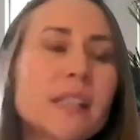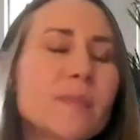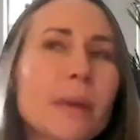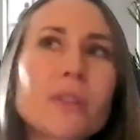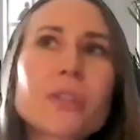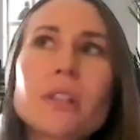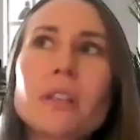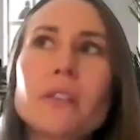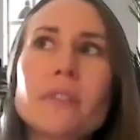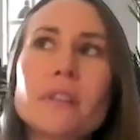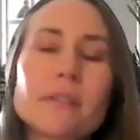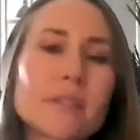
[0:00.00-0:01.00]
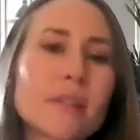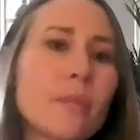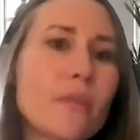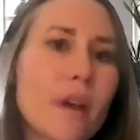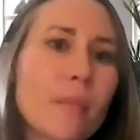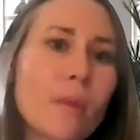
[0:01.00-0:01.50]
especially given that
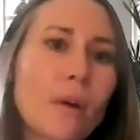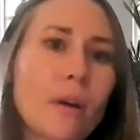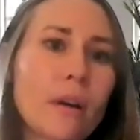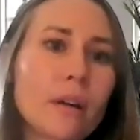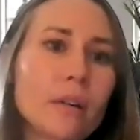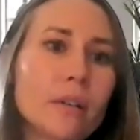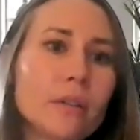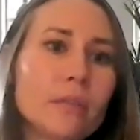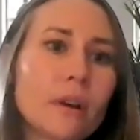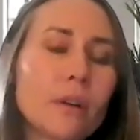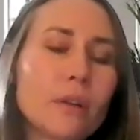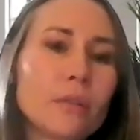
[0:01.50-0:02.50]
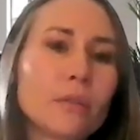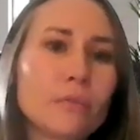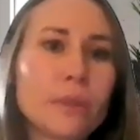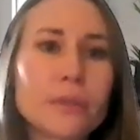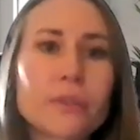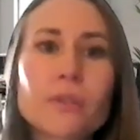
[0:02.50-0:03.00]
some of them are, are
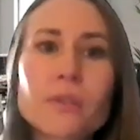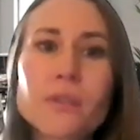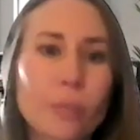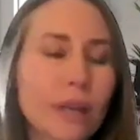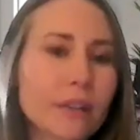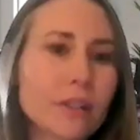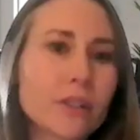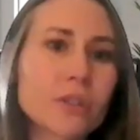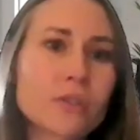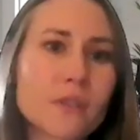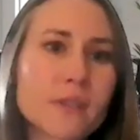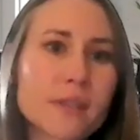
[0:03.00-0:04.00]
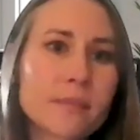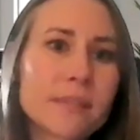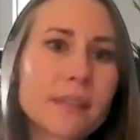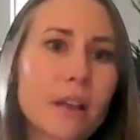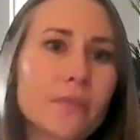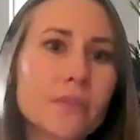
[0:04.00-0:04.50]
realtors or practitioners
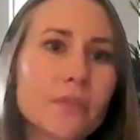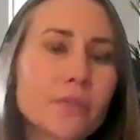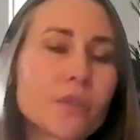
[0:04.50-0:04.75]
themselves.